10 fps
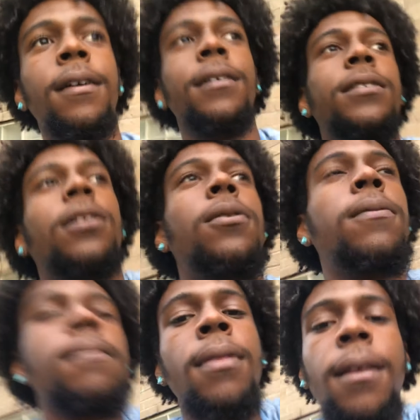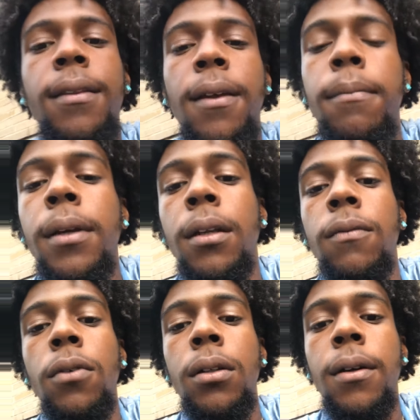So, them being the
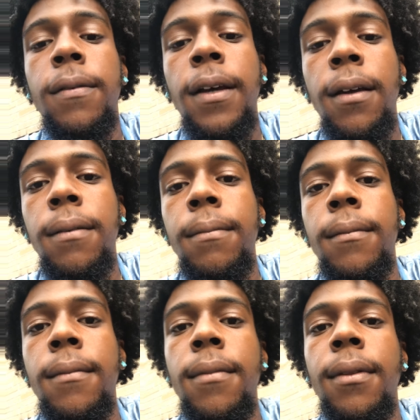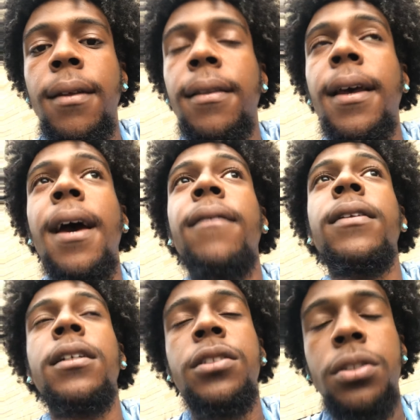ruler of that, they have an
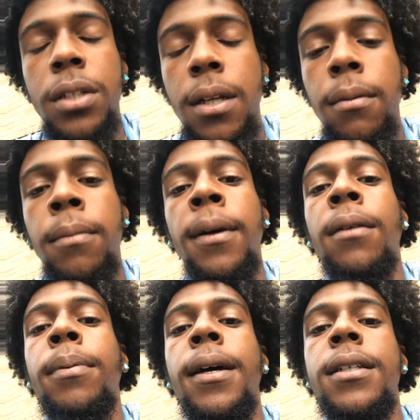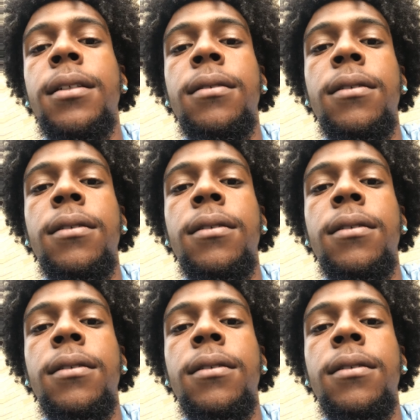extreme amount of passion.